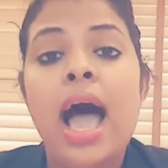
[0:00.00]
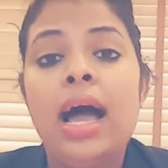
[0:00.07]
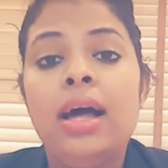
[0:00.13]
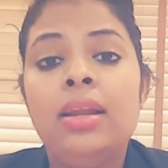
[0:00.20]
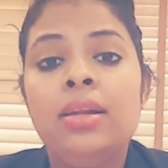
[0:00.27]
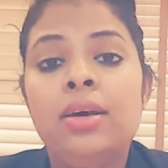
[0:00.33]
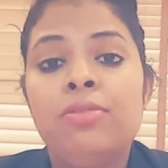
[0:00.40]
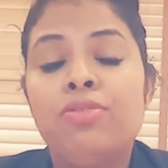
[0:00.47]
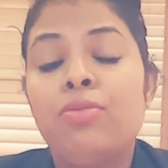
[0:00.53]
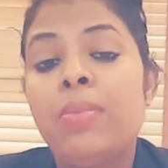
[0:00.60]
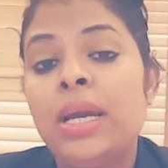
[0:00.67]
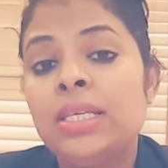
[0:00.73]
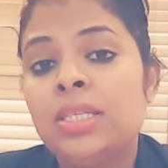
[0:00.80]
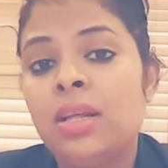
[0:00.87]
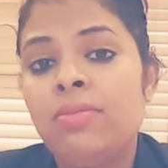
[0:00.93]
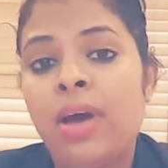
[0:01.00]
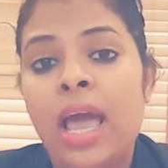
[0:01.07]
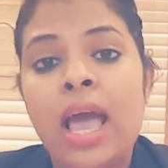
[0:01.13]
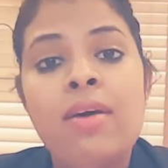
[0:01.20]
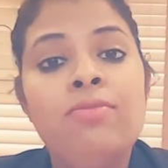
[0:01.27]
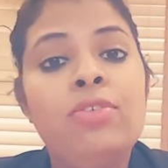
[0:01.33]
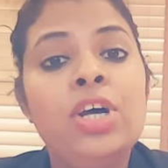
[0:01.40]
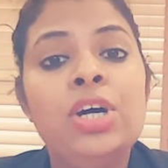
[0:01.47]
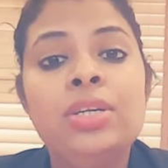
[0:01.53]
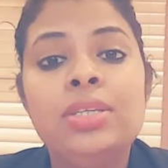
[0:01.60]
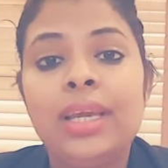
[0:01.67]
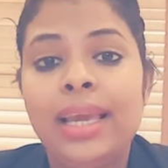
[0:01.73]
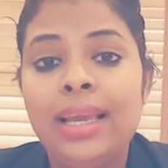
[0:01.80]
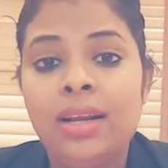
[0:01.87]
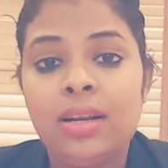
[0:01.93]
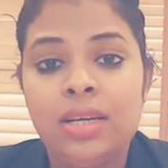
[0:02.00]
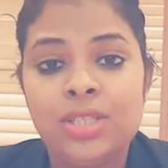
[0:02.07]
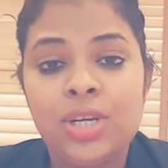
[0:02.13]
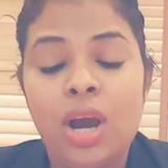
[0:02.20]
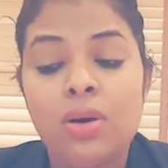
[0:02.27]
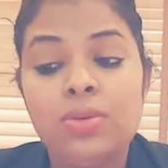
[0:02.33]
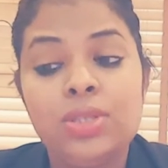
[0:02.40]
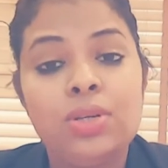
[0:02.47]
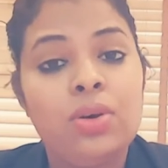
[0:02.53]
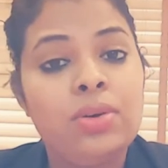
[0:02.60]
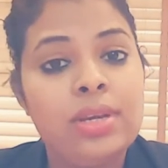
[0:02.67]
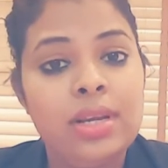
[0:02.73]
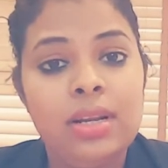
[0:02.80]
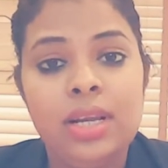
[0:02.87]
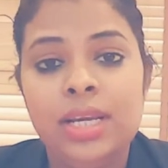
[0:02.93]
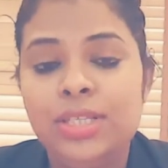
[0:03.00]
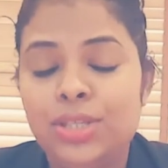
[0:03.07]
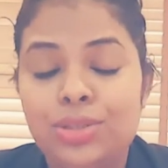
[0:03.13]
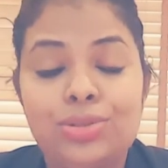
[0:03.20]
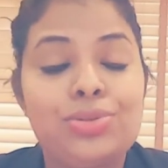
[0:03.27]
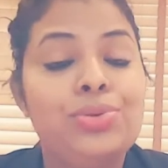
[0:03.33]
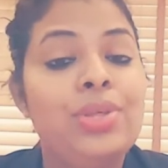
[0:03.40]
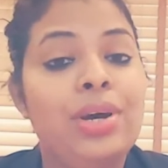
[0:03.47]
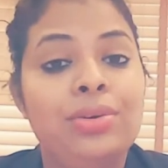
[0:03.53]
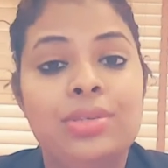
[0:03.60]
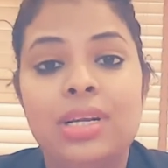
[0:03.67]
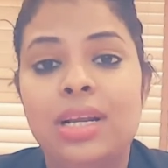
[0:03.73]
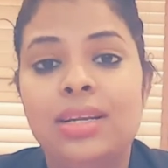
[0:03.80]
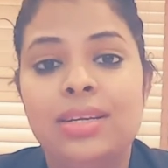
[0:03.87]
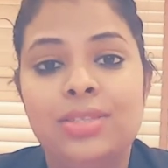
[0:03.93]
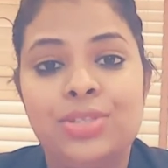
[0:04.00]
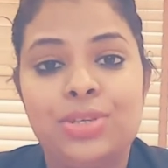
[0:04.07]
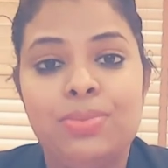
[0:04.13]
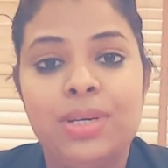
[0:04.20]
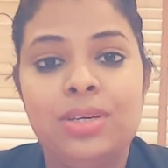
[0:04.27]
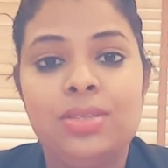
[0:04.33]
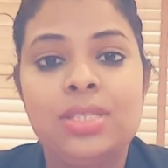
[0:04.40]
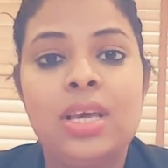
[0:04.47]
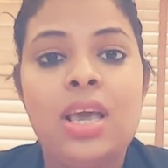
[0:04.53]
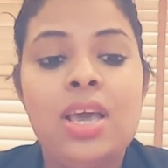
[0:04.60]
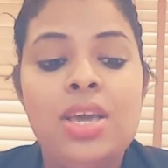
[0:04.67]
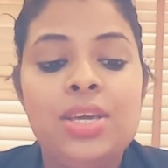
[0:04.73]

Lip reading: And for myself, I have learned English, how to talk English through the hotel industry, because